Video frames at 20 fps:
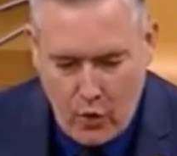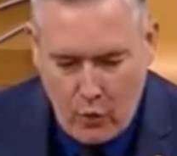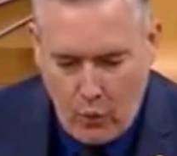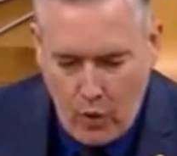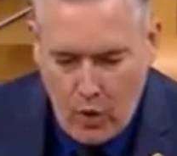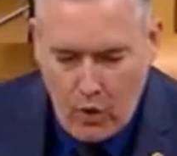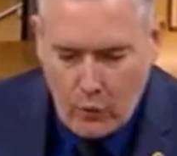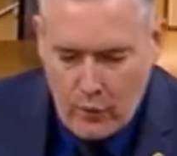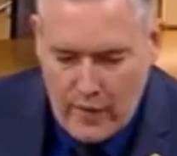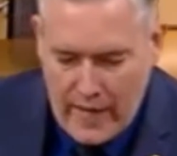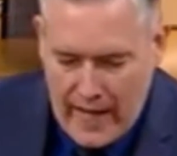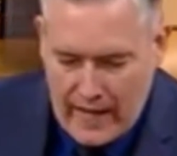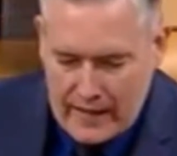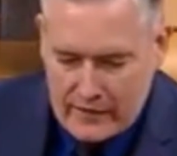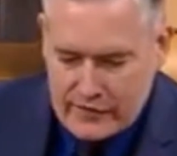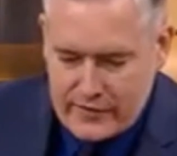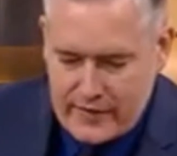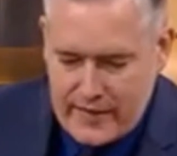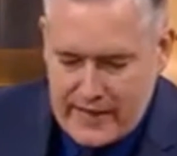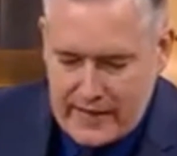What we
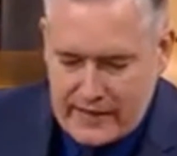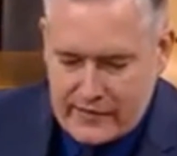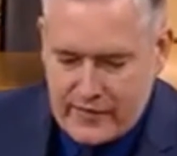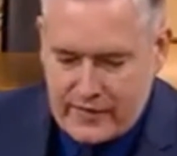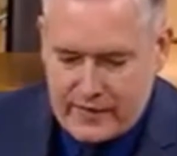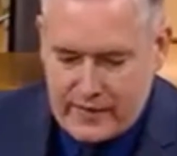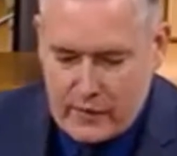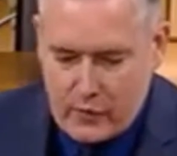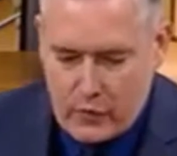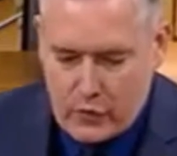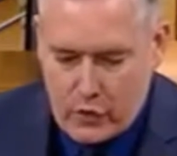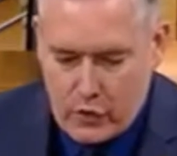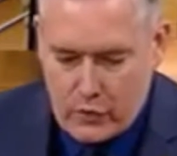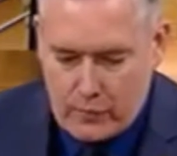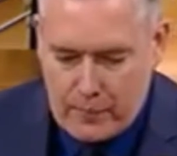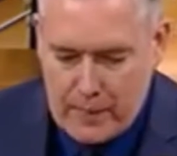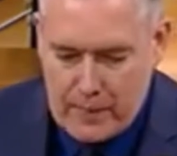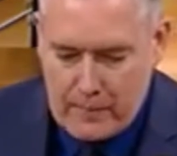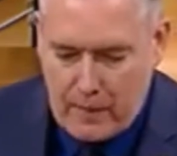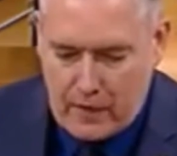are saying is that they
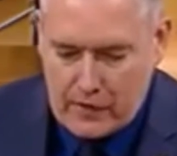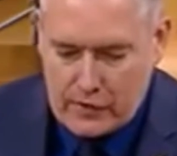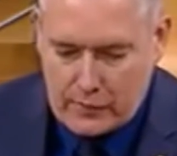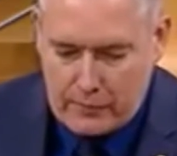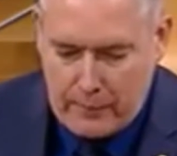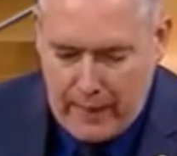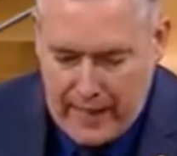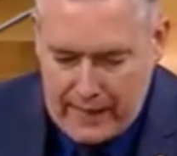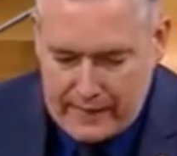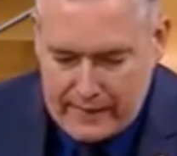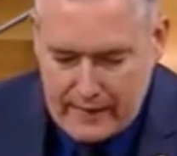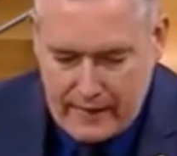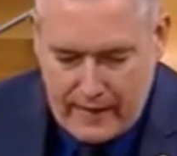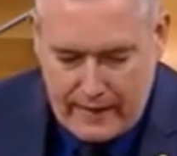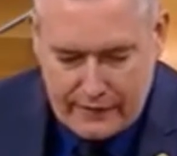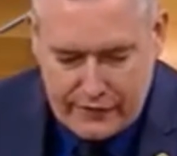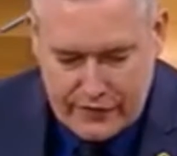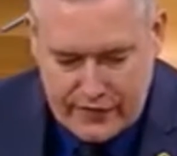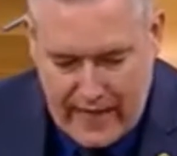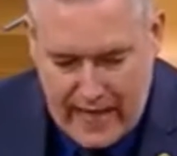could be much better
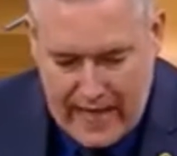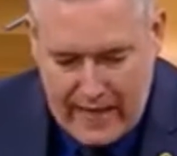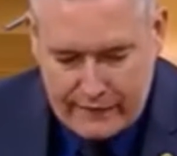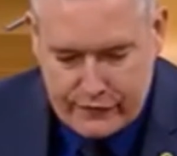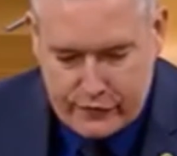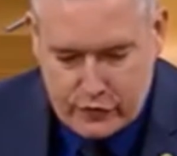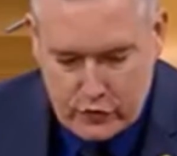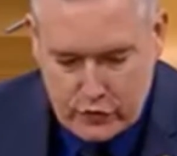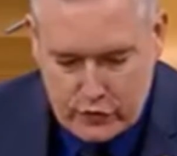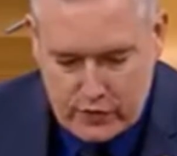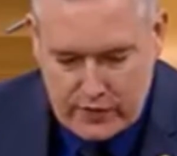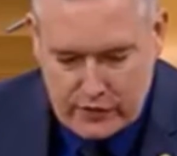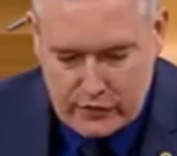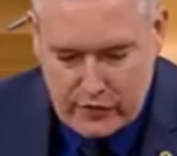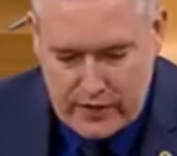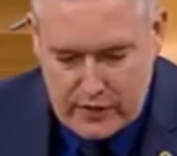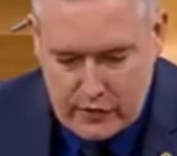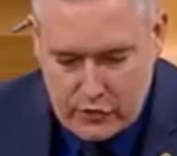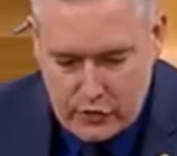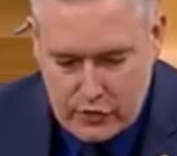if staff, student and
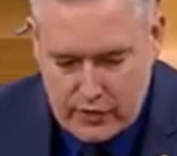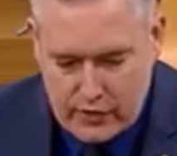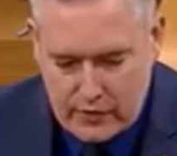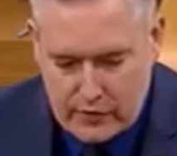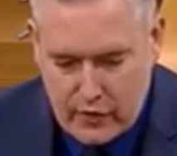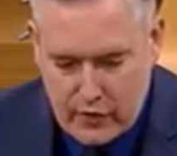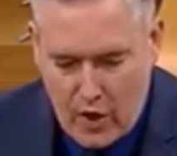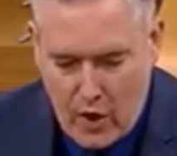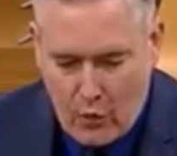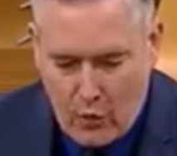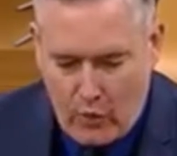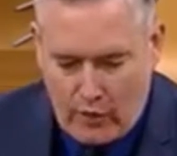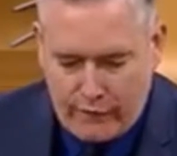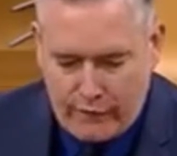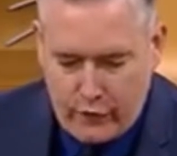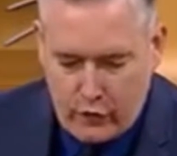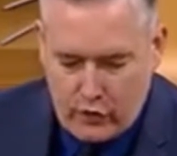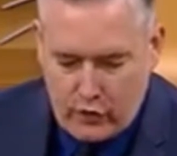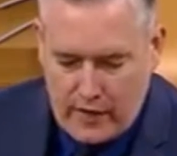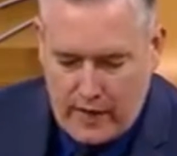trade unions were
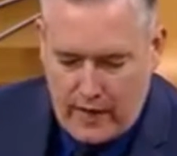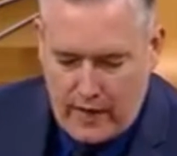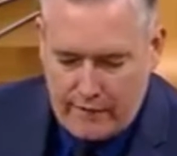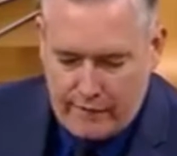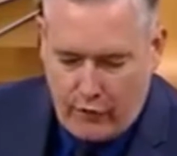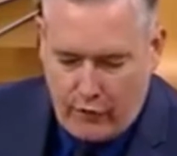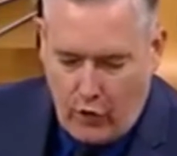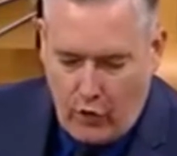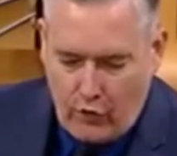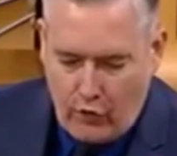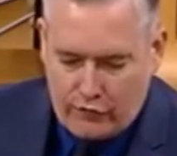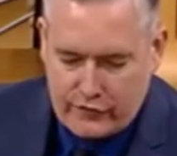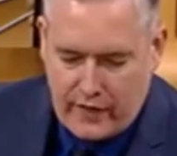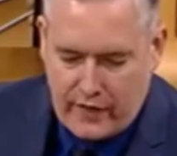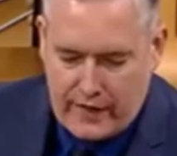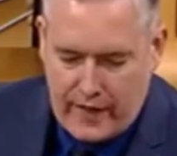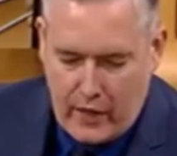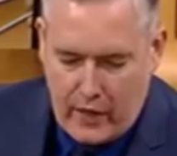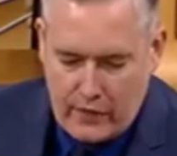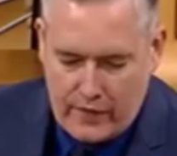fully involved
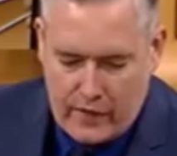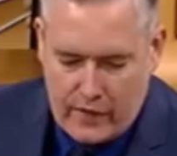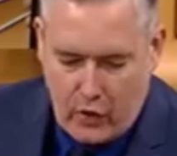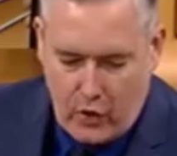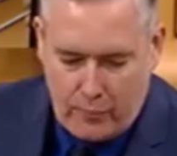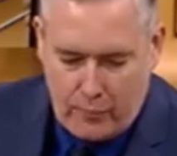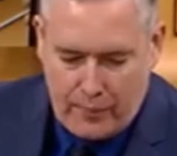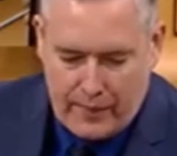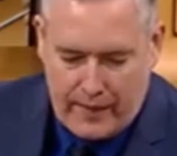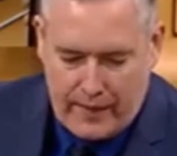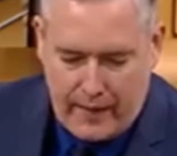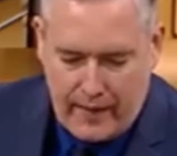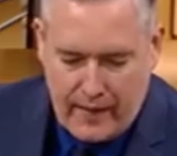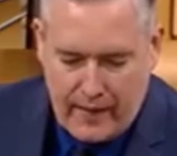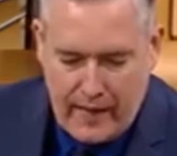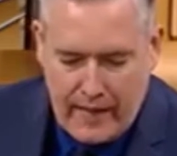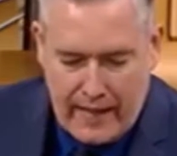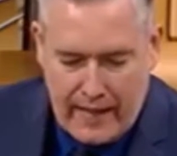in how they operate.